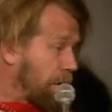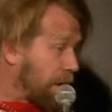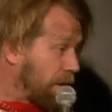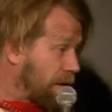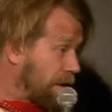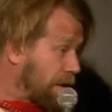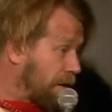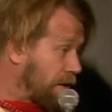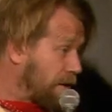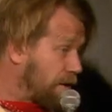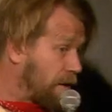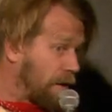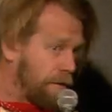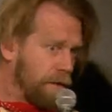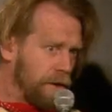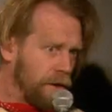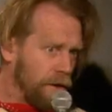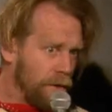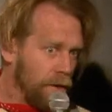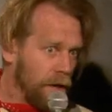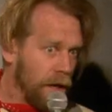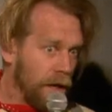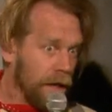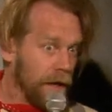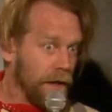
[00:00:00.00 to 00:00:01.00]
might think to yourself, you
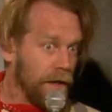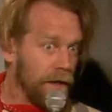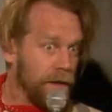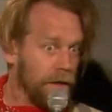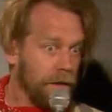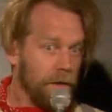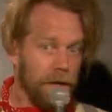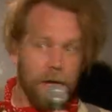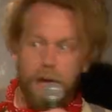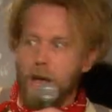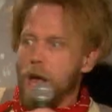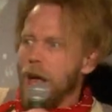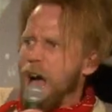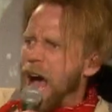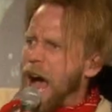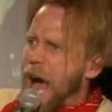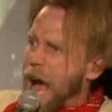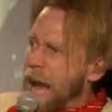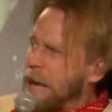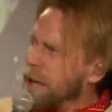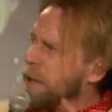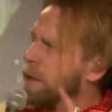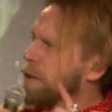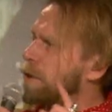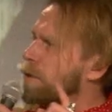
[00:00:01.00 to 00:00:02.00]
know what I'm going to do?
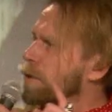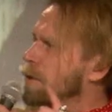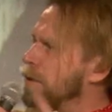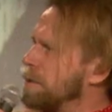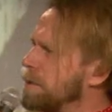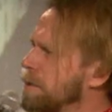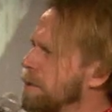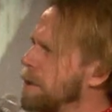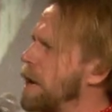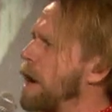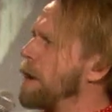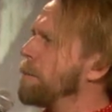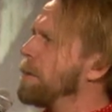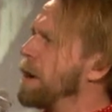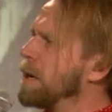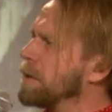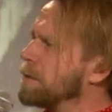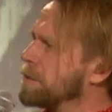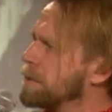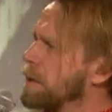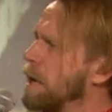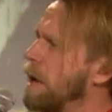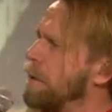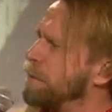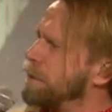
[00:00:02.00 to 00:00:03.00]
I'm going to go to
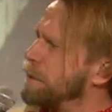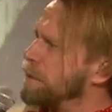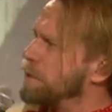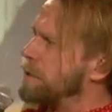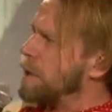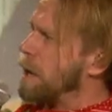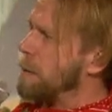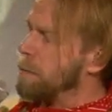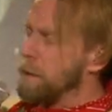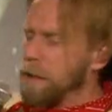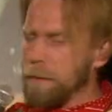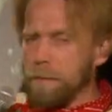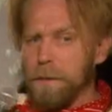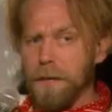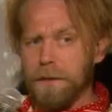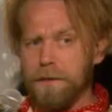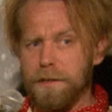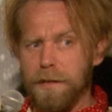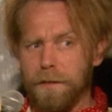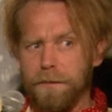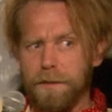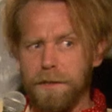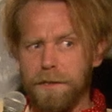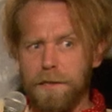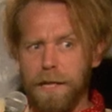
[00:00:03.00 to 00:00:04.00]
Starbucks coffee shop, get
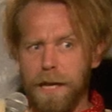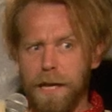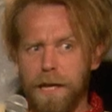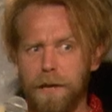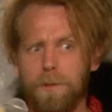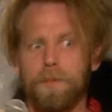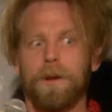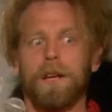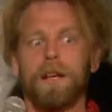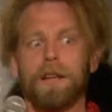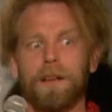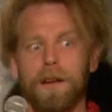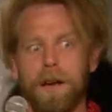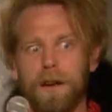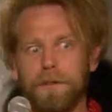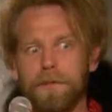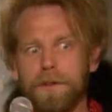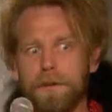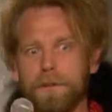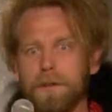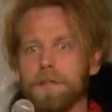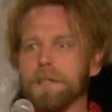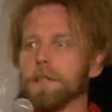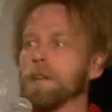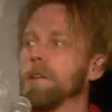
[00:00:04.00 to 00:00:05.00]
myself a takeaway
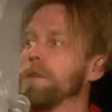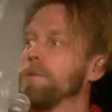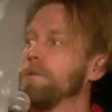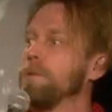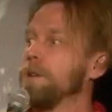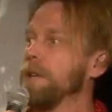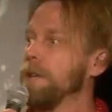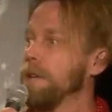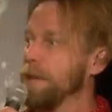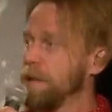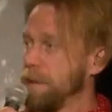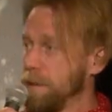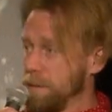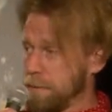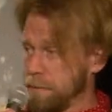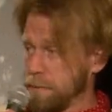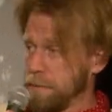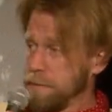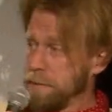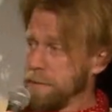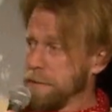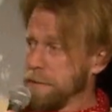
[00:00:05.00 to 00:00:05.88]
coffee with no lid.